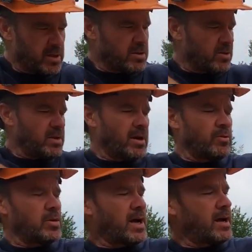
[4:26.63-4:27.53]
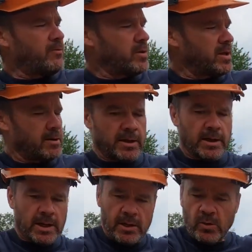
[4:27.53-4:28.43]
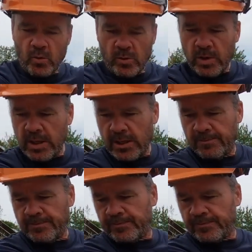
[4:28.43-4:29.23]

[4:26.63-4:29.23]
concern that I would have with it would be